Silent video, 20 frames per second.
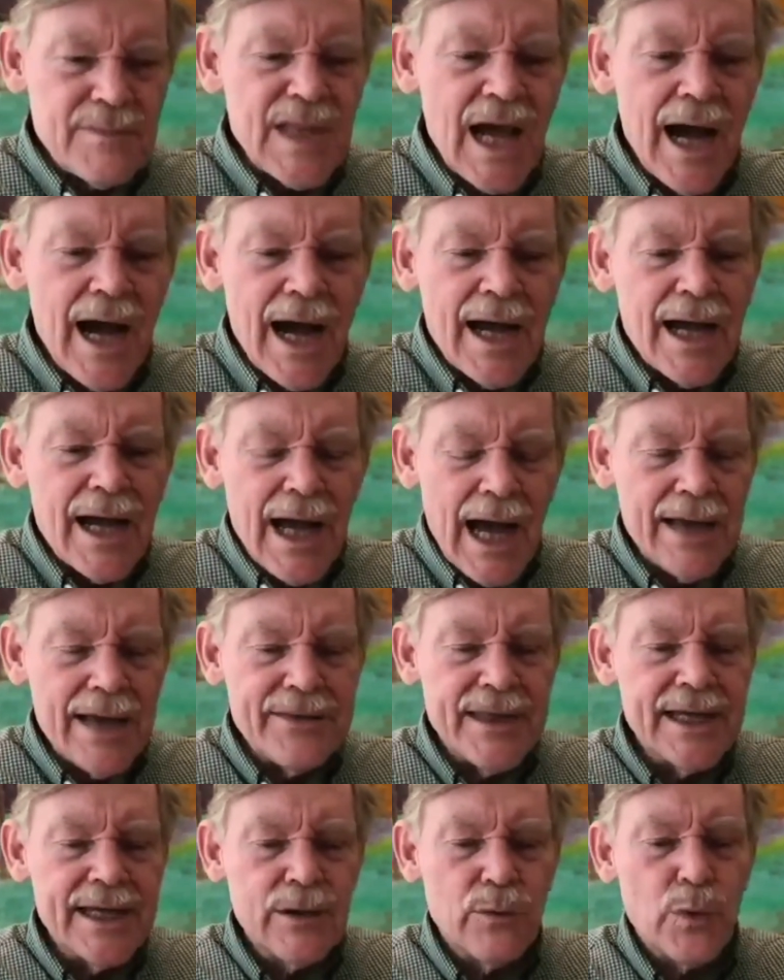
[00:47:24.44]
I
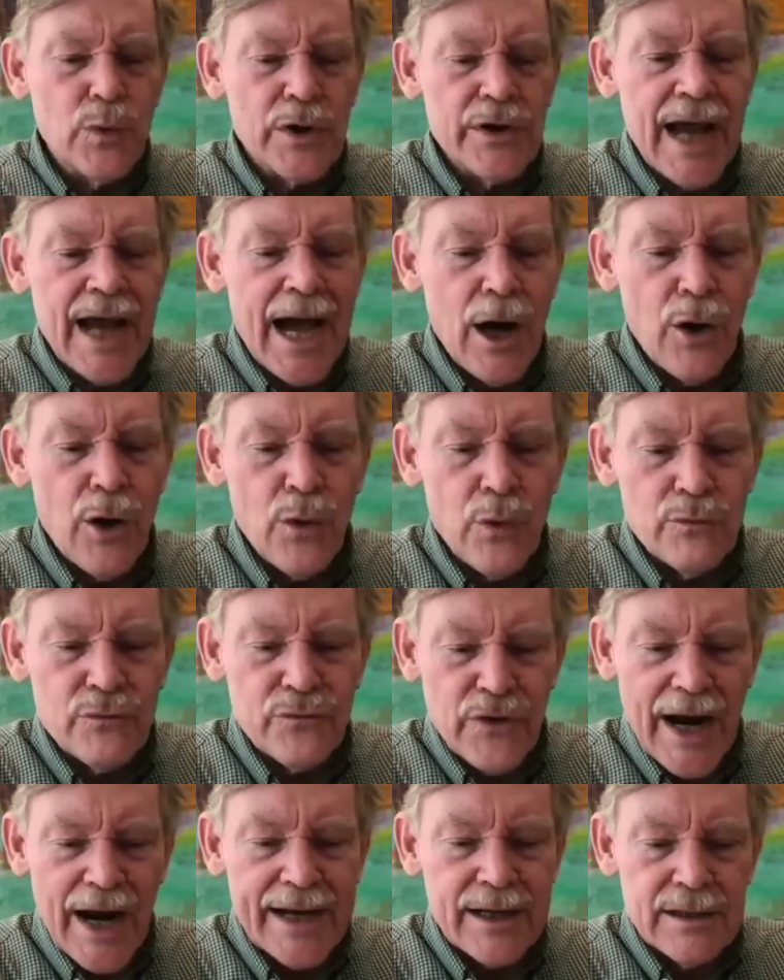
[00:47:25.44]
think we're now,
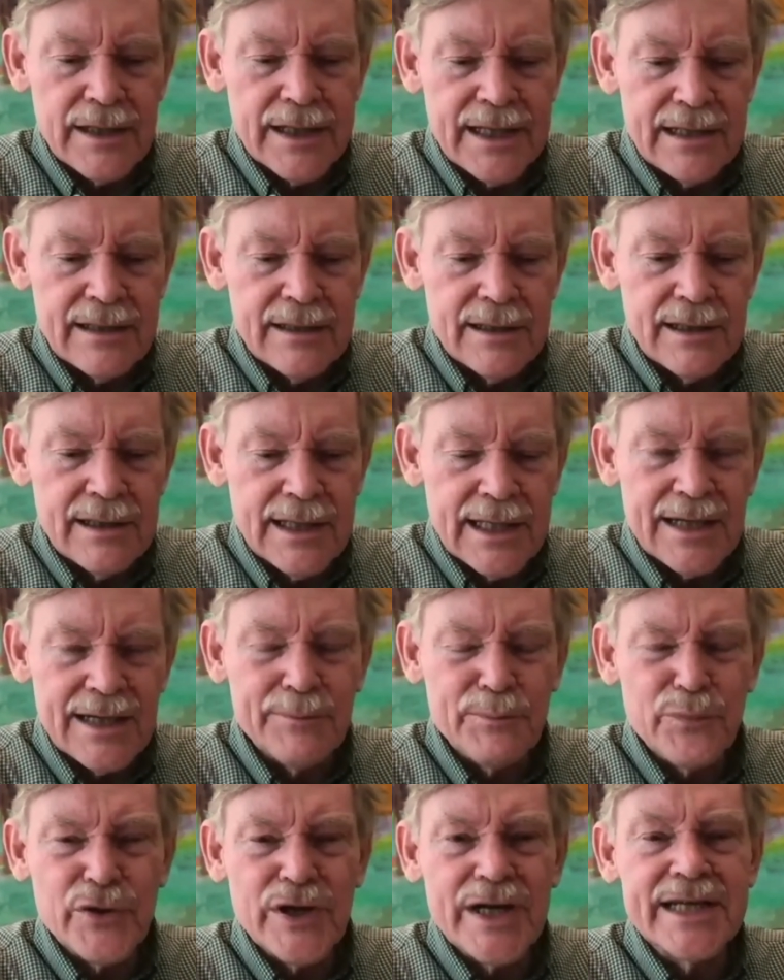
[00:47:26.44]
frankly, in a
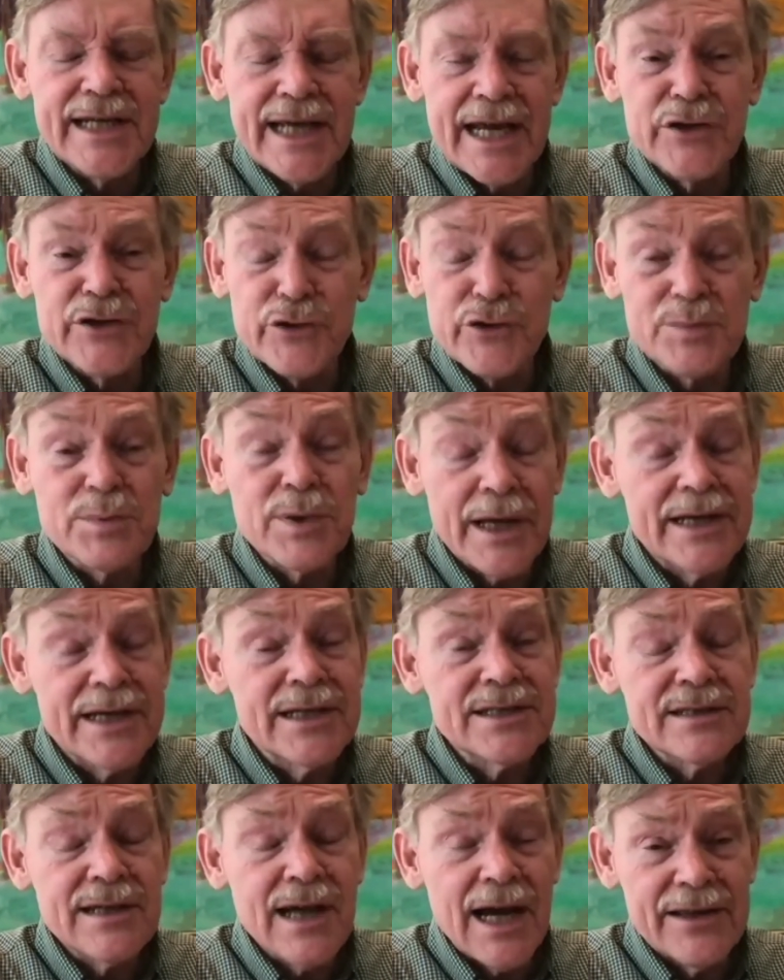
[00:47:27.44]
pretty dangerous
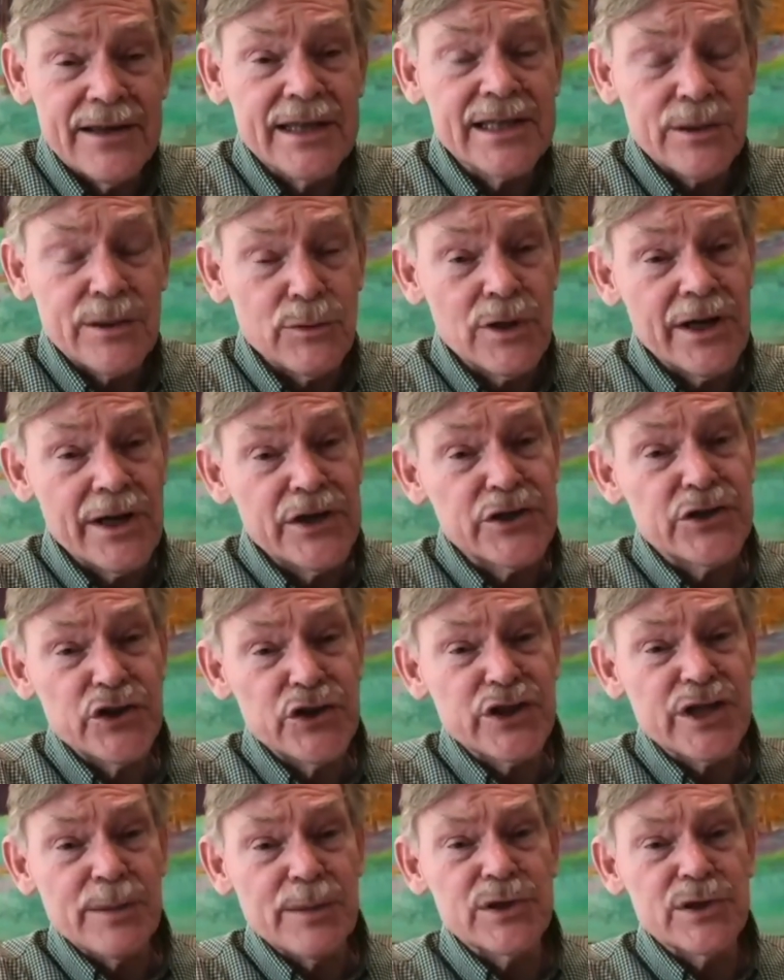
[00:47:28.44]
place. I think the
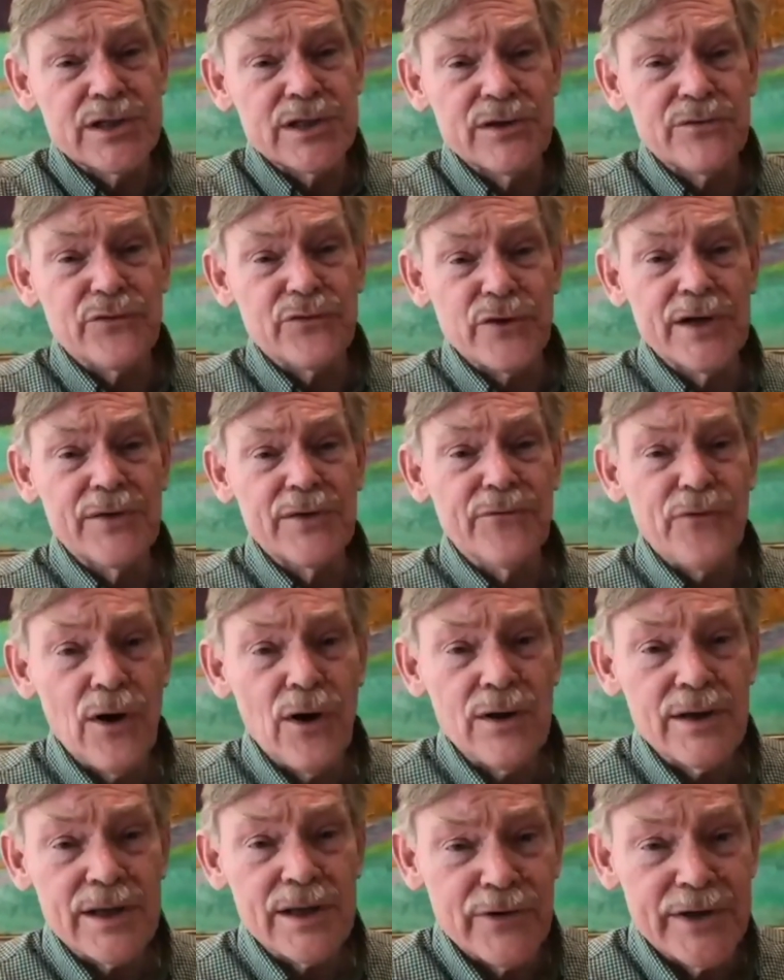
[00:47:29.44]
relationship is in free
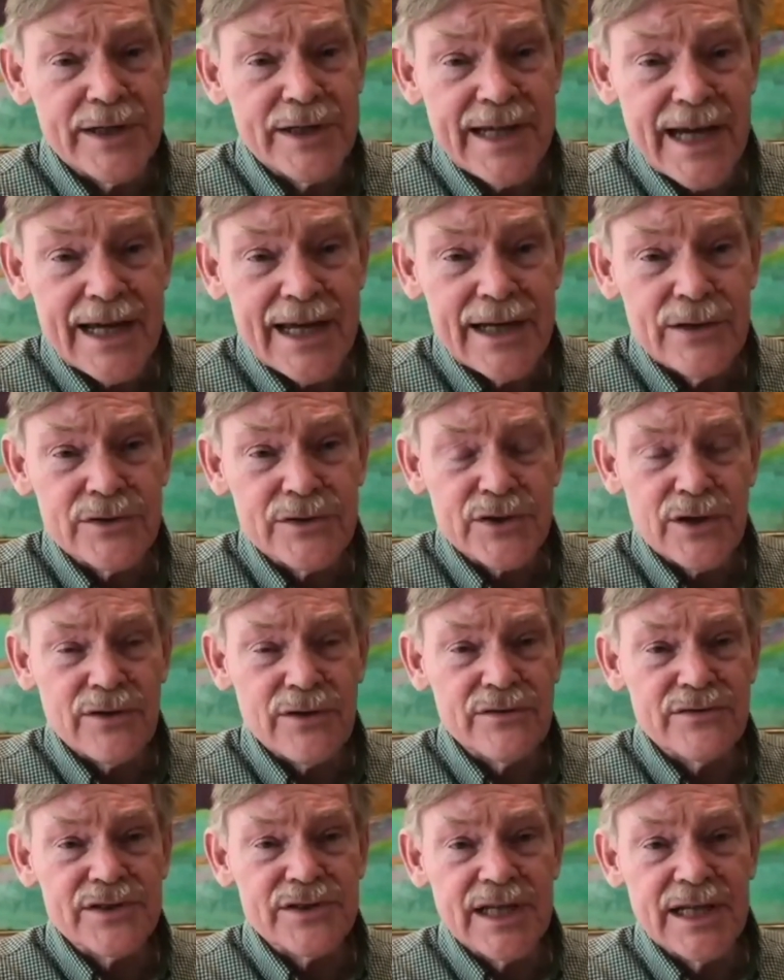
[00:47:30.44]
fall. Every day you sort
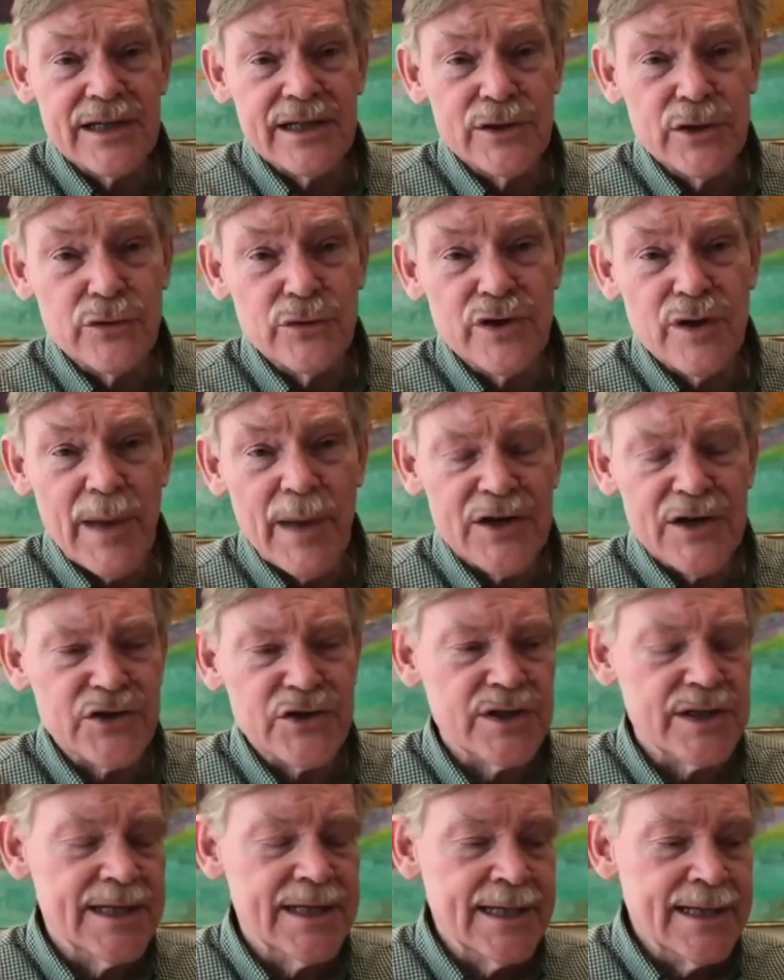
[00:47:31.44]
of see a new dimension.